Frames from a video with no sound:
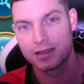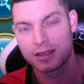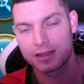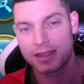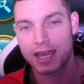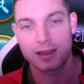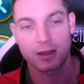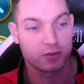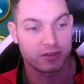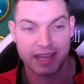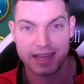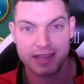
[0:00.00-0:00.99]
that are
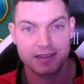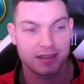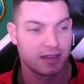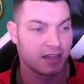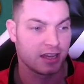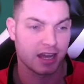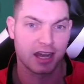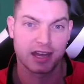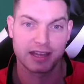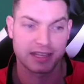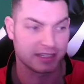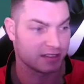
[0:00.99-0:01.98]
dead.
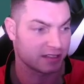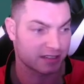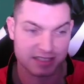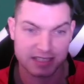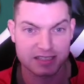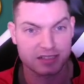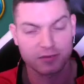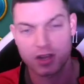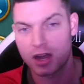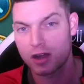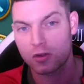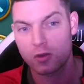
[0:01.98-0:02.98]
In Season of
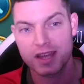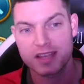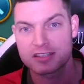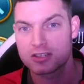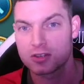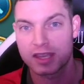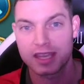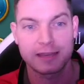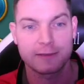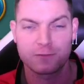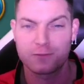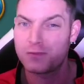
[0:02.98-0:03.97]
Conquest, you're
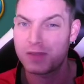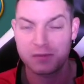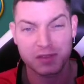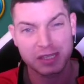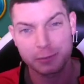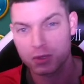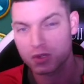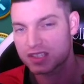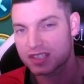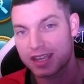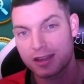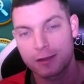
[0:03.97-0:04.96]
getting
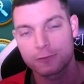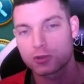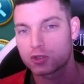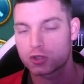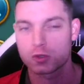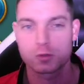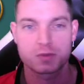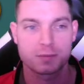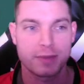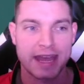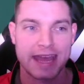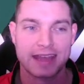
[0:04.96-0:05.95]
50% of your troops
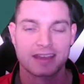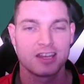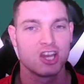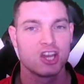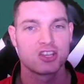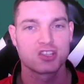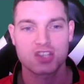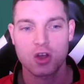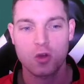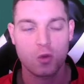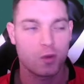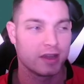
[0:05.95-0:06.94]
back.
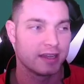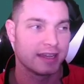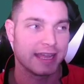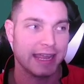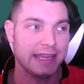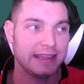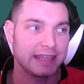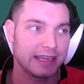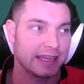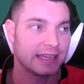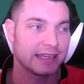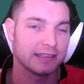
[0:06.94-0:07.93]
So, in
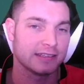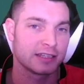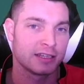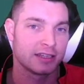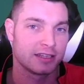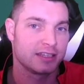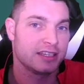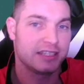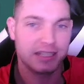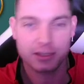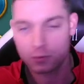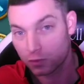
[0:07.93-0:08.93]
the end, you
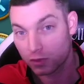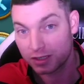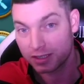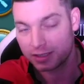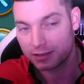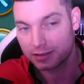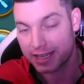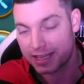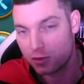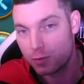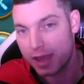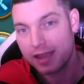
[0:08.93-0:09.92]
didn't really, like,
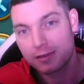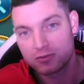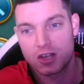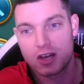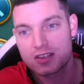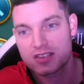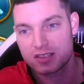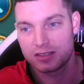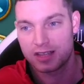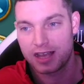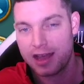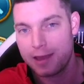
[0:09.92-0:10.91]
you may have lost a
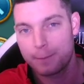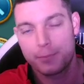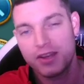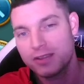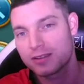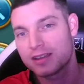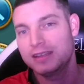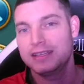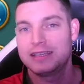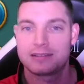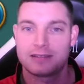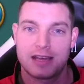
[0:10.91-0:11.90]
lot, but you're going to
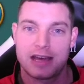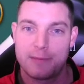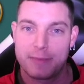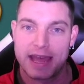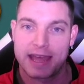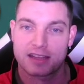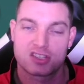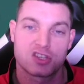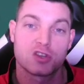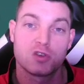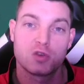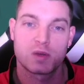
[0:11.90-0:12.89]
get a lot back
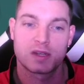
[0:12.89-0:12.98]
too.